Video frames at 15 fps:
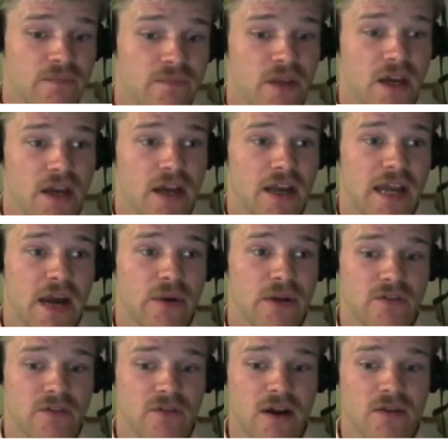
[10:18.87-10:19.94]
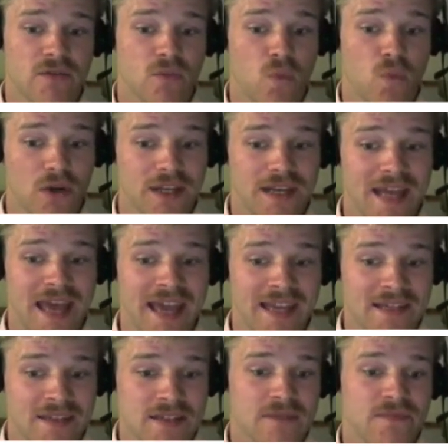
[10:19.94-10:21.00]
accounting for around 1 in
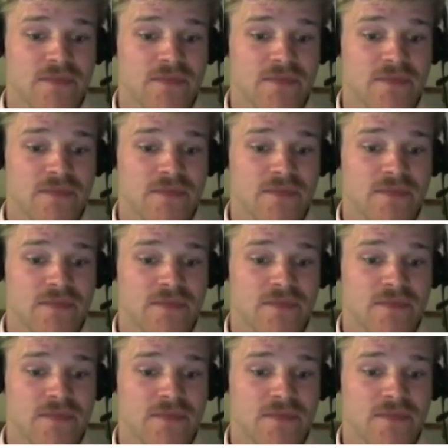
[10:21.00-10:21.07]
8.